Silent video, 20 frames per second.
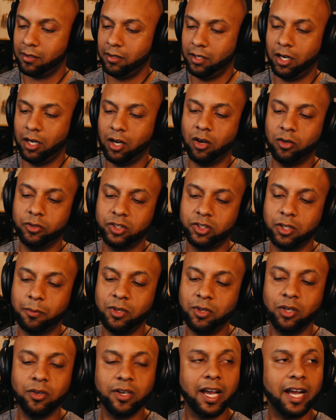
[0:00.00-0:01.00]
You know, some
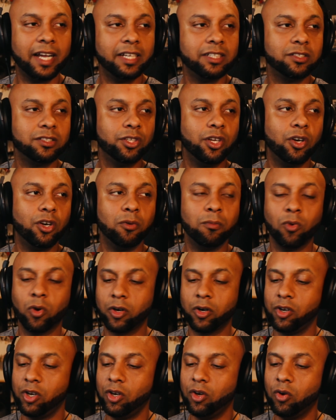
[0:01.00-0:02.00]
of you guys know
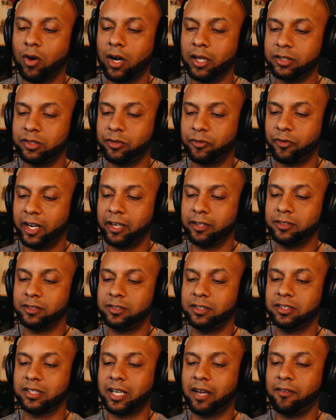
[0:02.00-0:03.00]
more nuanced
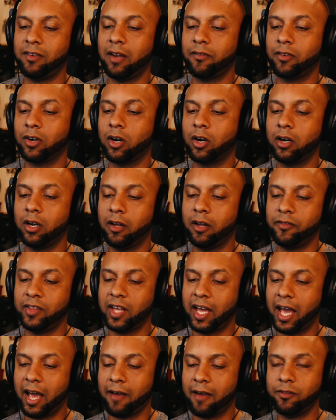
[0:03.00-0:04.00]
fragrances I've never heard of
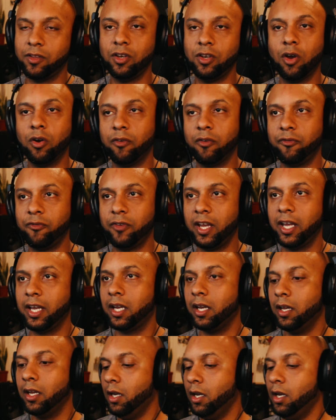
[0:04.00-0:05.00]
that have the note of
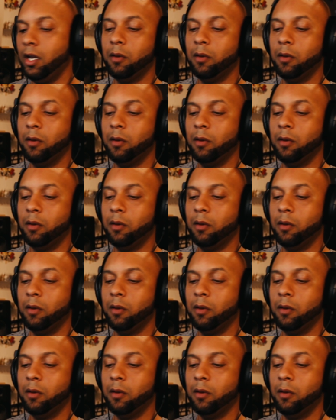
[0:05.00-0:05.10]
Fig,